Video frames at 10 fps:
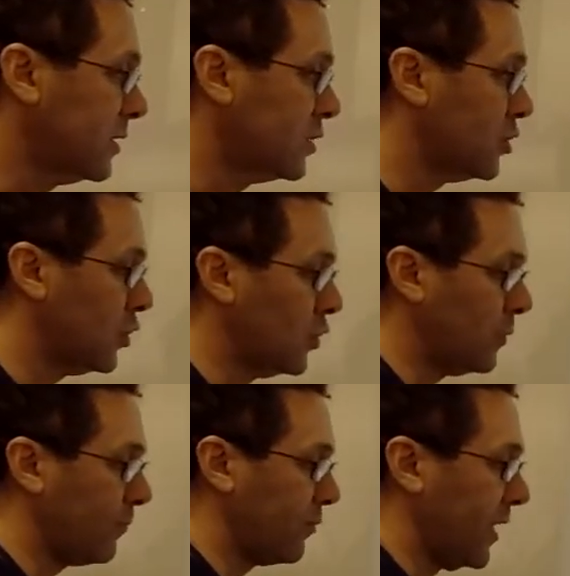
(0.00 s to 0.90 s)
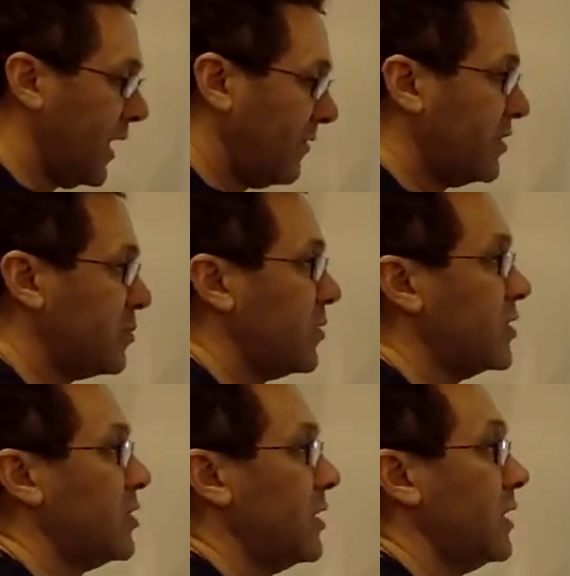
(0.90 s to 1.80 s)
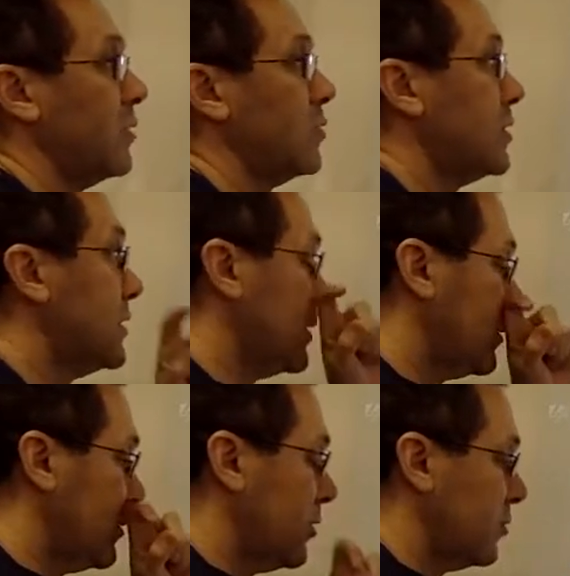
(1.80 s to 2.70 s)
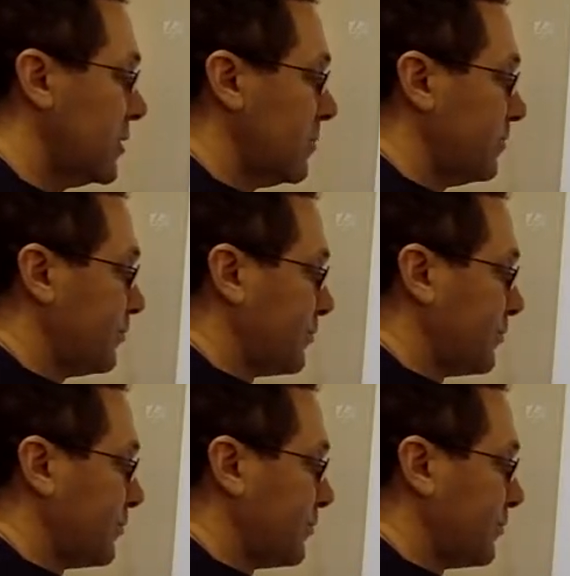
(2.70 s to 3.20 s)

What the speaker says: So I have this picture here, which is in your notes.